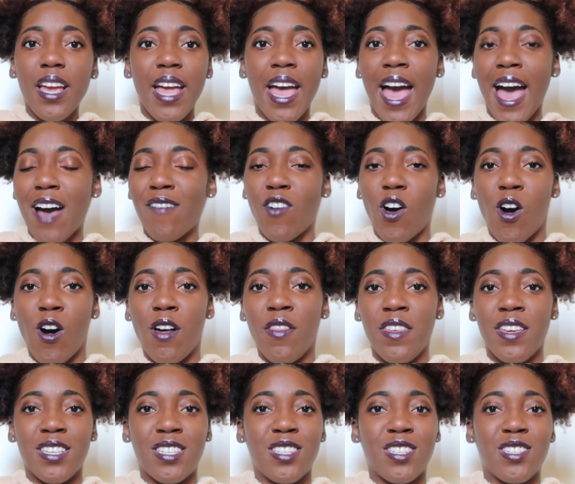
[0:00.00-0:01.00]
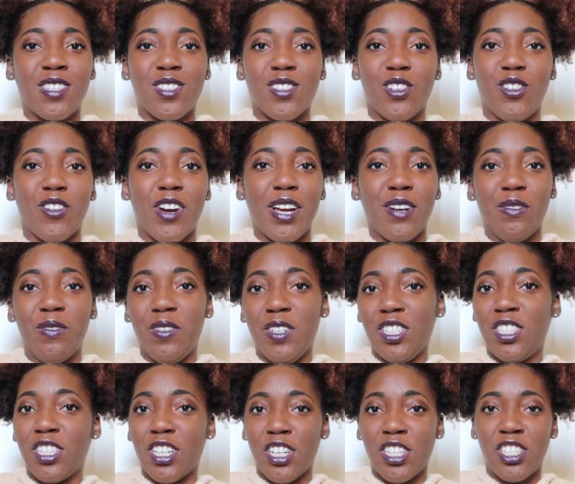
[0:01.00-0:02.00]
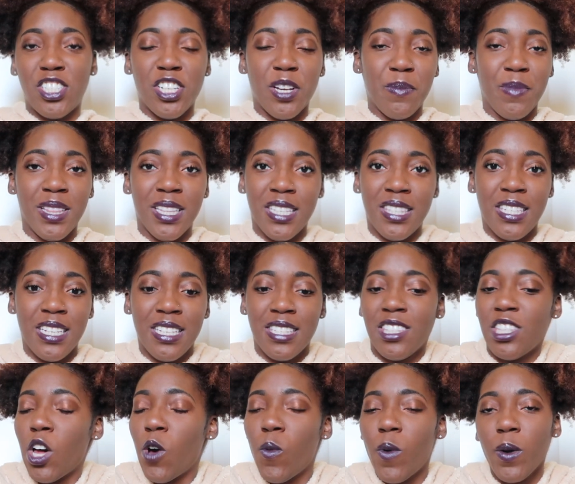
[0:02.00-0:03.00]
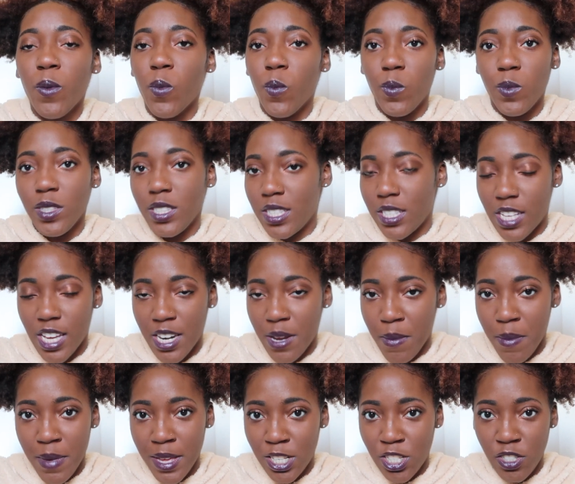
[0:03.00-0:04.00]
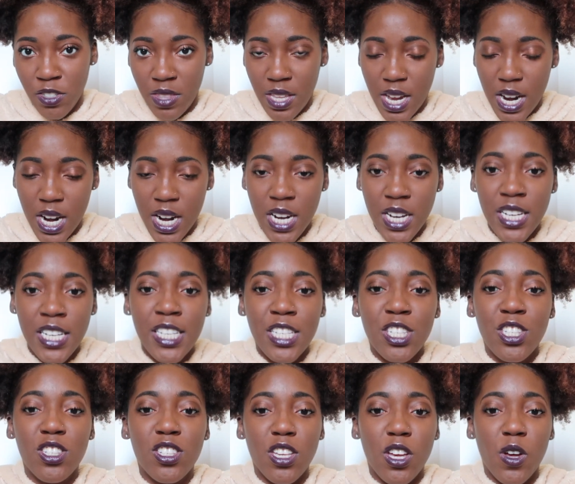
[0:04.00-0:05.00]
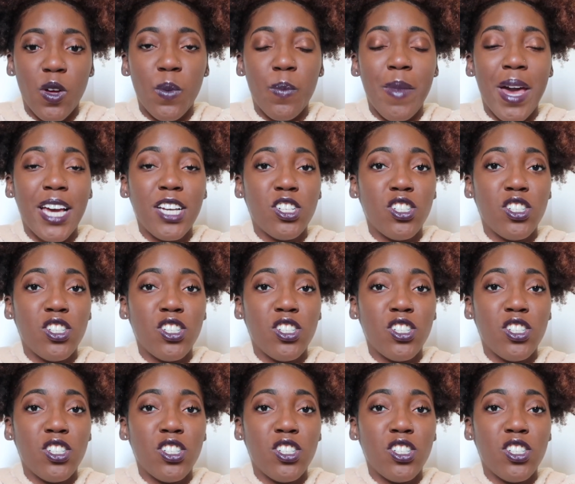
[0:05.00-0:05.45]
have all this great research abilities. No one's gonna admit you there. So make